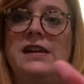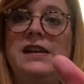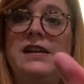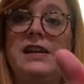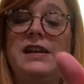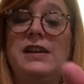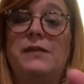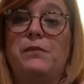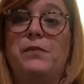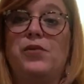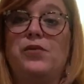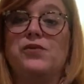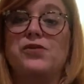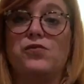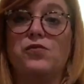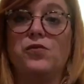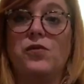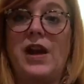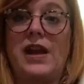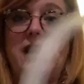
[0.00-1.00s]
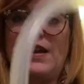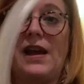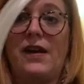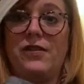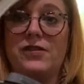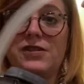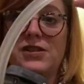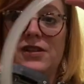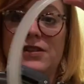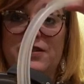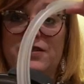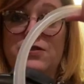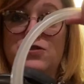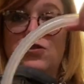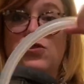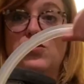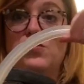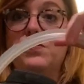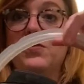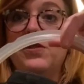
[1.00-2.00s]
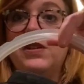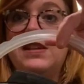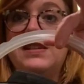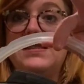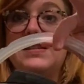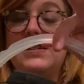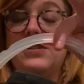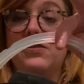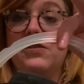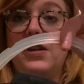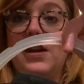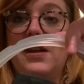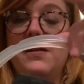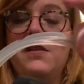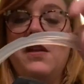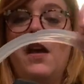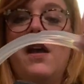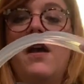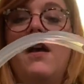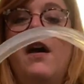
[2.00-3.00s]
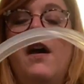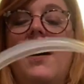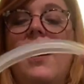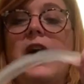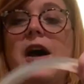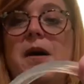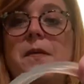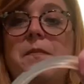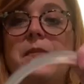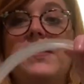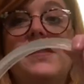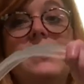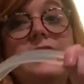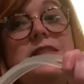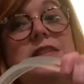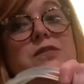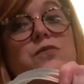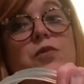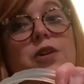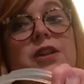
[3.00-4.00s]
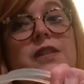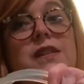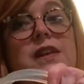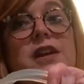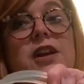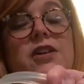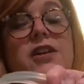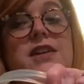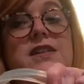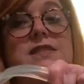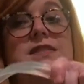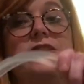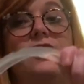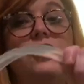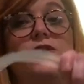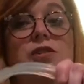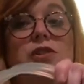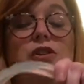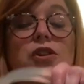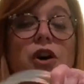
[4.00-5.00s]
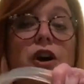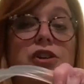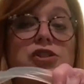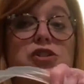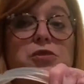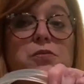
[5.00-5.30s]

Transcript: It pulls right out. Super easy, okay? But this is one of the areas that could cause you